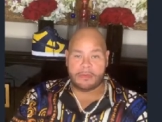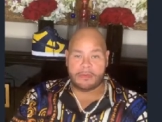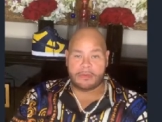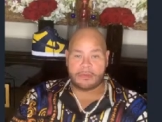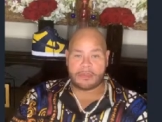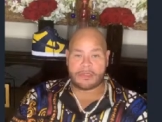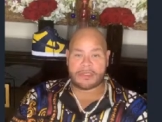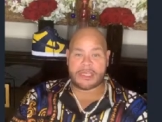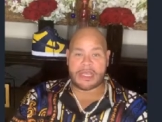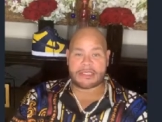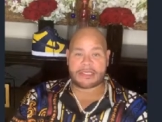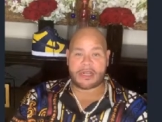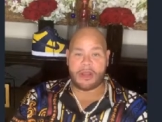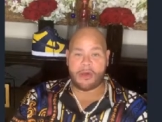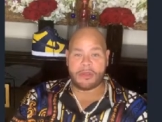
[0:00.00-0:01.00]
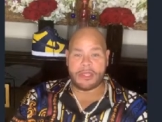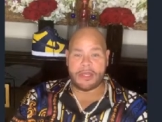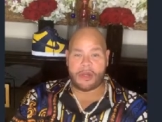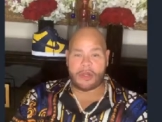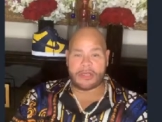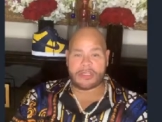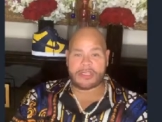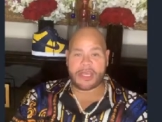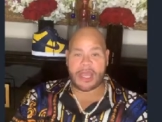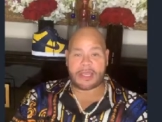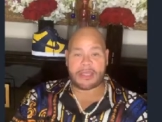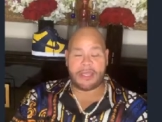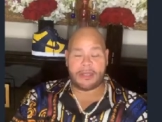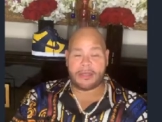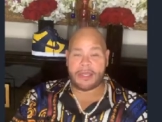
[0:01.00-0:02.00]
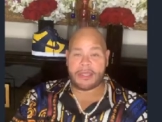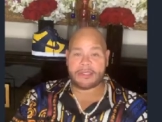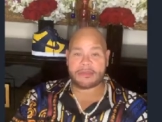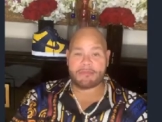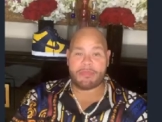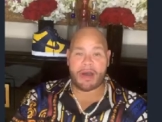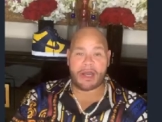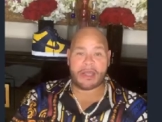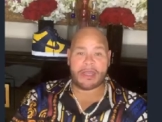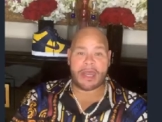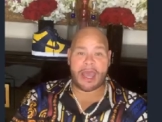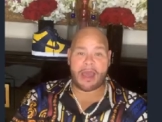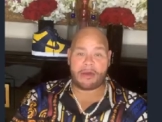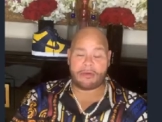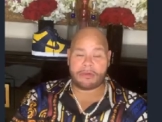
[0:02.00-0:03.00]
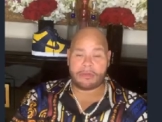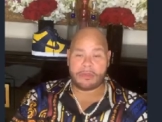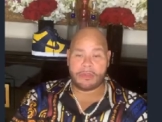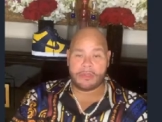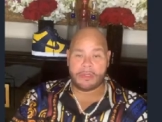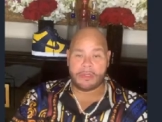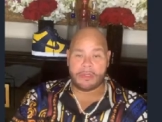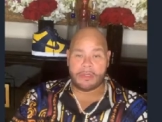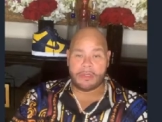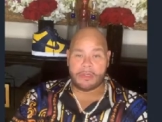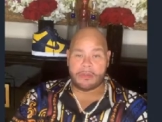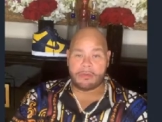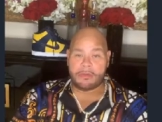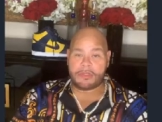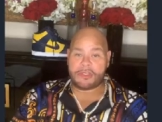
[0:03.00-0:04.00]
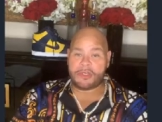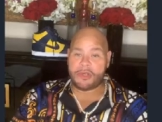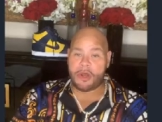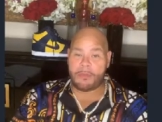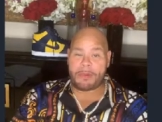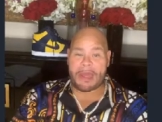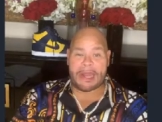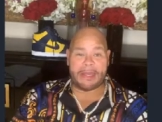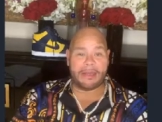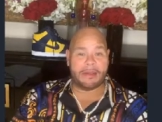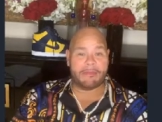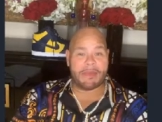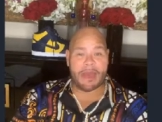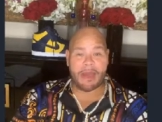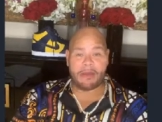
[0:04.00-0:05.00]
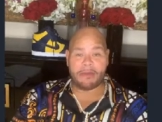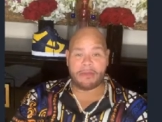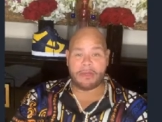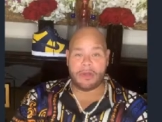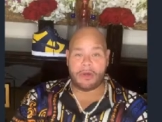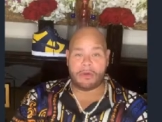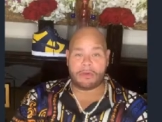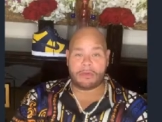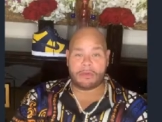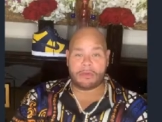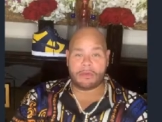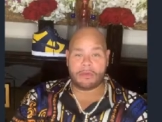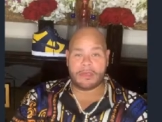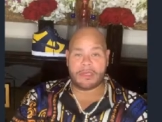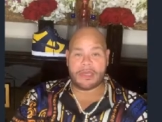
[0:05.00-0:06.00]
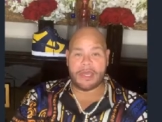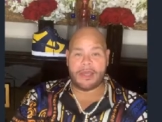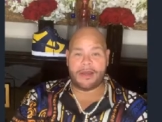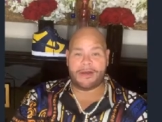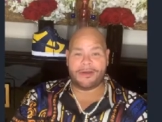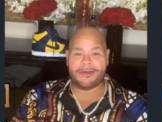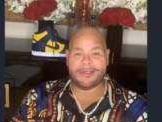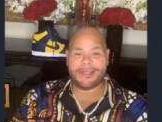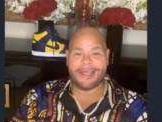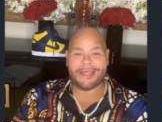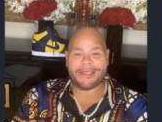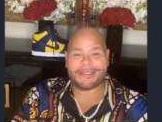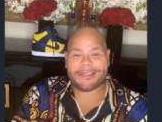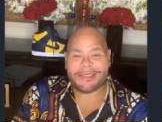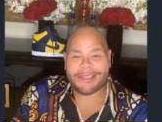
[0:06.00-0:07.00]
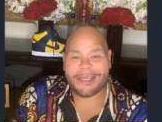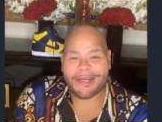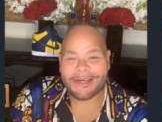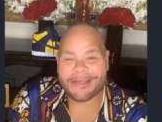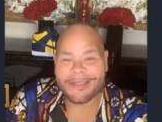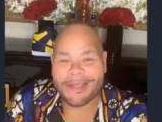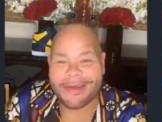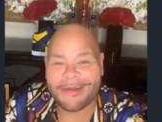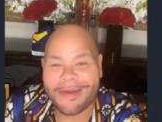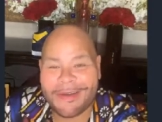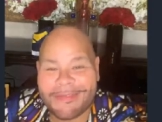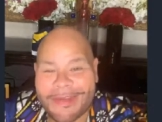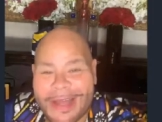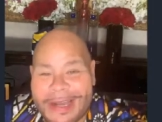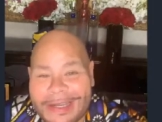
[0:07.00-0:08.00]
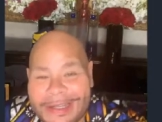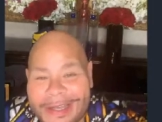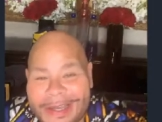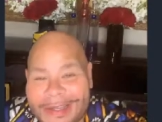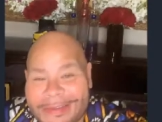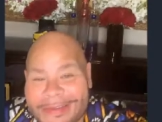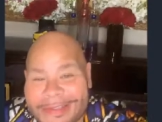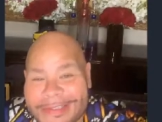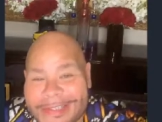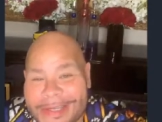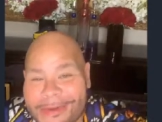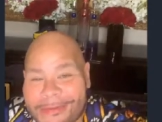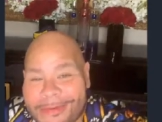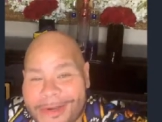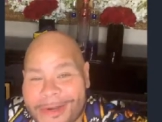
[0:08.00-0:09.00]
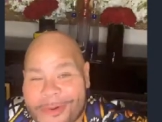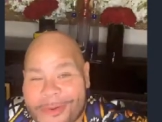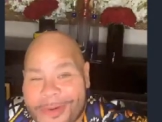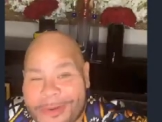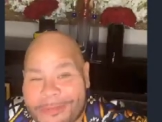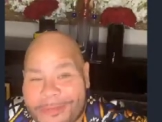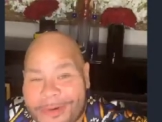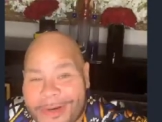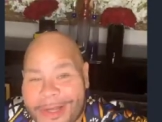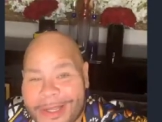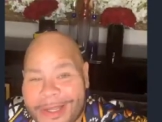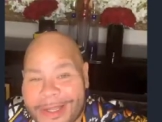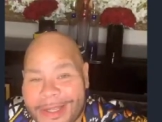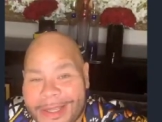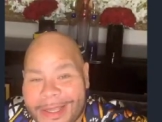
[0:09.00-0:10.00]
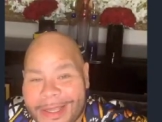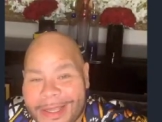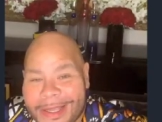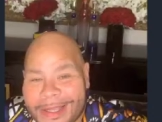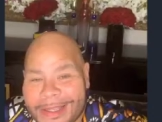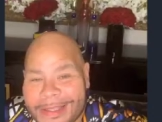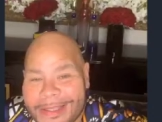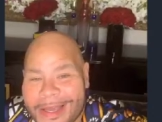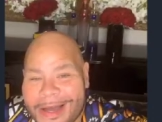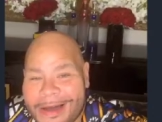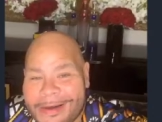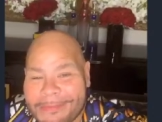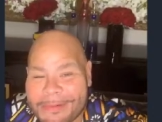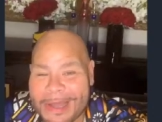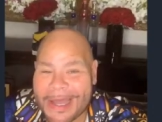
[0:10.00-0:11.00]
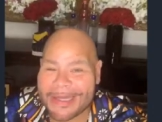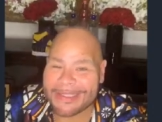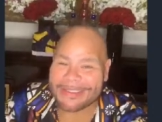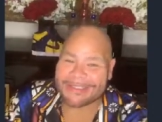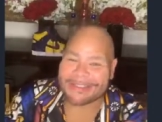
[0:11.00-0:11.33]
Success Clothing on the check-in is bugging out. But you know, Patti Labelle, you know, we get, oh, there she go. Yo, Patti, she a real one, boy. Yo, Patti